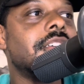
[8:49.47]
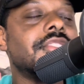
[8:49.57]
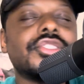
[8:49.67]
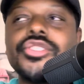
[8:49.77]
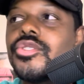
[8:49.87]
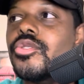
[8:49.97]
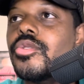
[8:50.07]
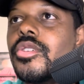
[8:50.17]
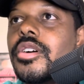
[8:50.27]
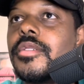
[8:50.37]

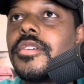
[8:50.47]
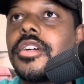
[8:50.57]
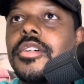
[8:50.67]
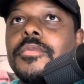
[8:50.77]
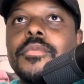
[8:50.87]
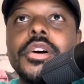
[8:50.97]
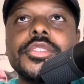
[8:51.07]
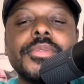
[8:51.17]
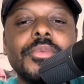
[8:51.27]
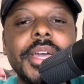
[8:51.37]
to
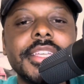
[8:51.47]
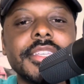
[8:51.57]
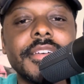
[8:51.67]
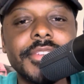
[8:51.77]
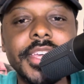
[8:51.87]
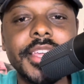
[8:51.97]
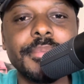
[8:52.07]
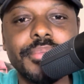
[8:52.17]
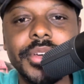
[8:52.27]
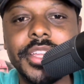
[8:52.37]
multiple ways of getting
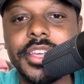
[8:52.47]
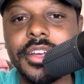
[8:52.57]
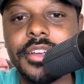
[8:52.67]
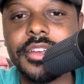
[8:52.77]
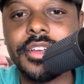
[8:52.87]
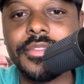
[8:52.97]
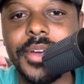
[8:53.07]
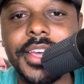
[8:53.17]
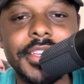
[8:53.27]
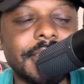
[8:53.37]
prettier,
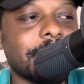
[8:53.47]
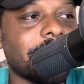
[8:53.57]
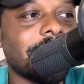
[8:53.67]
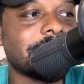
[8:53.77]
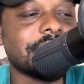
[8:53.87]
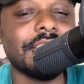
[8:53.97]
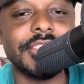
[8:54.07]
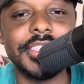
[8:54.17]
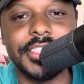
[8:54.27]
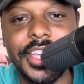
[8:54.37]
right? Because my crushes are
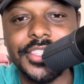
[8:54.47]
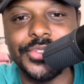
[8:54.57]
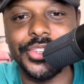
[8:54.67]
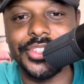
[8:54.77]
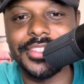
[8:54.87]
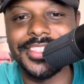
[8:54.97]
successful.